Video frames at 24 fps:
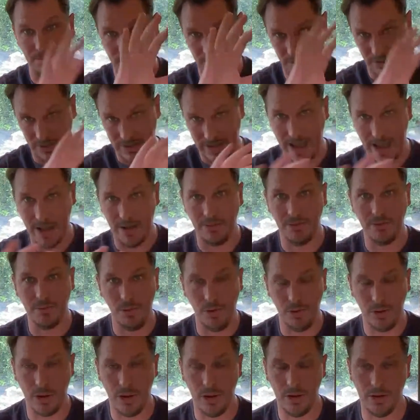building out and
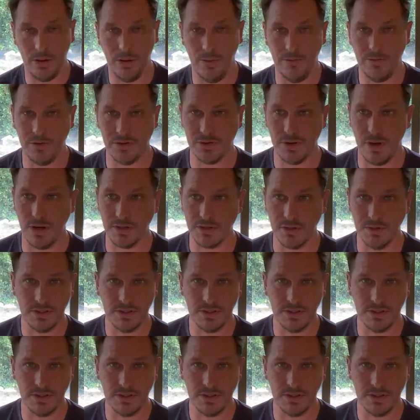deploying all your infrastructure.